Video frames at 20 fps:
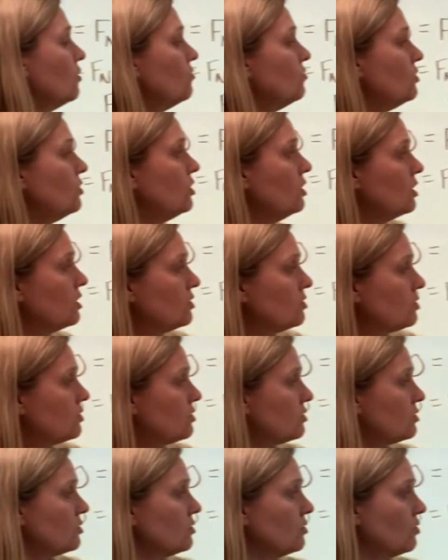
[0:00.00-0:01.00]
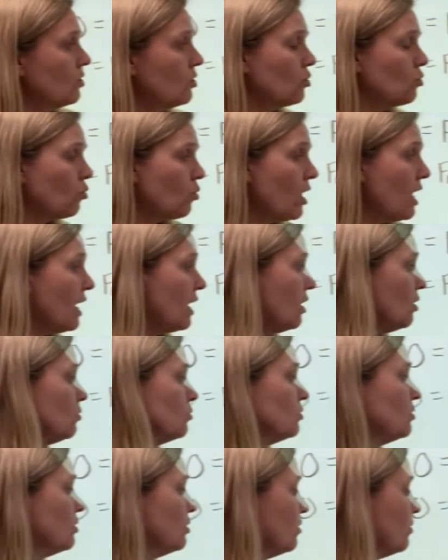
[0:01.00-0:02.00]
the
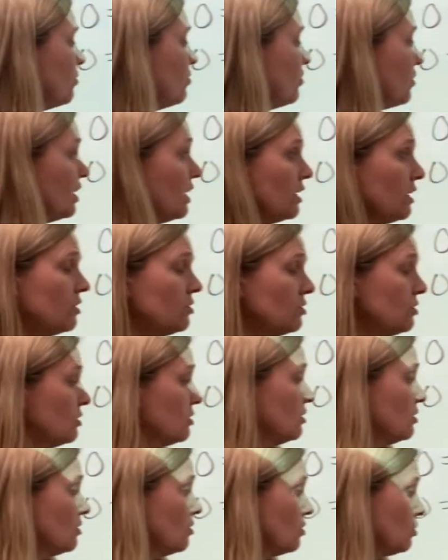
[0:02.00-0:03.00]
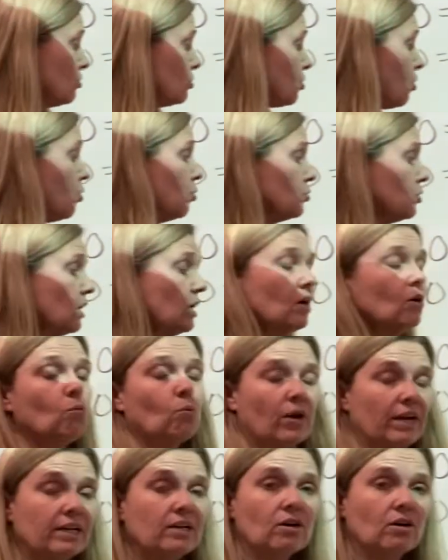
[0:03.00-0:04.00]
ground thinks there's only a
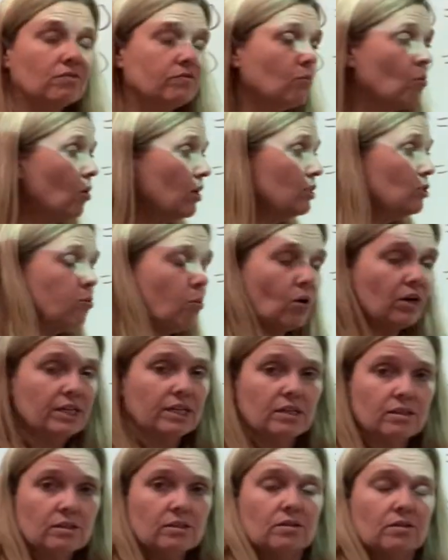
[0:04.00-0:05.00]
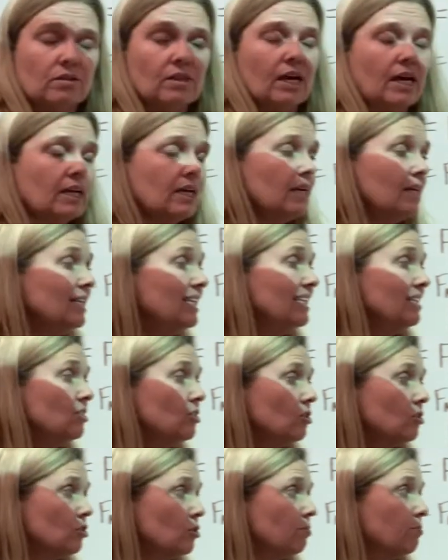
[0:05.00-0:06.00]
weight of 120 that it needs
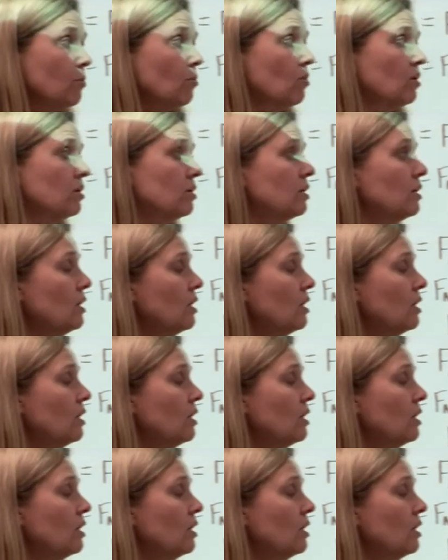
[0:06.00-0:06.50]
to support